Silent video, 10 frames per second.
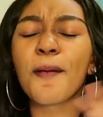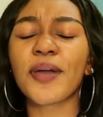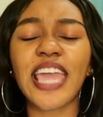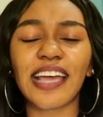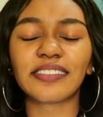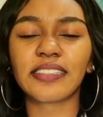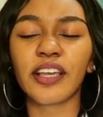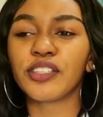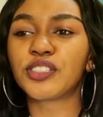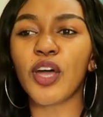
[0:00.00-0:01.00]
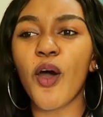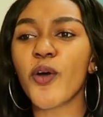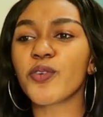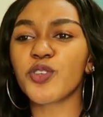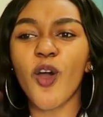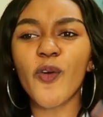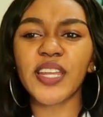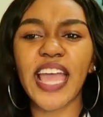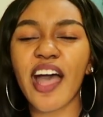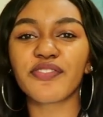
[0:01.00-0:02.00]
But yes, so you
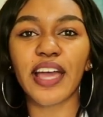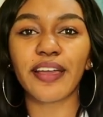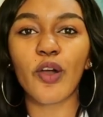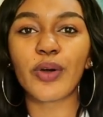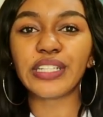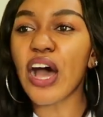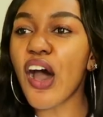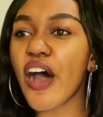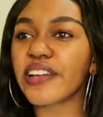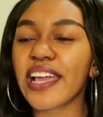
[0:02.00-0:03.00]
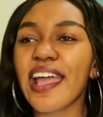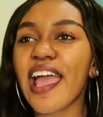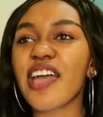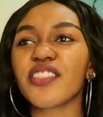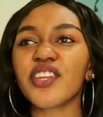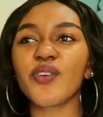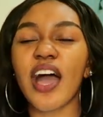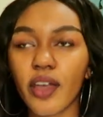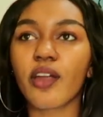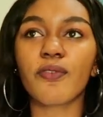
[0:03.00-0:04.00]
already have that going on, and then you
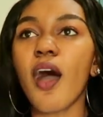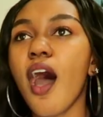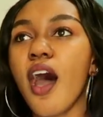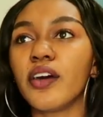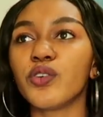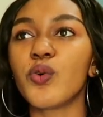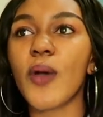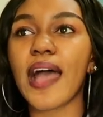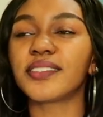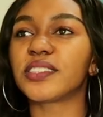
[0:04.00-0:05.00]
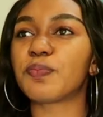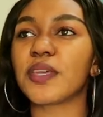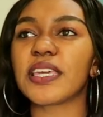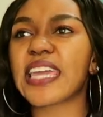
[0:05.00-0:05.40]
have Karan, who has to be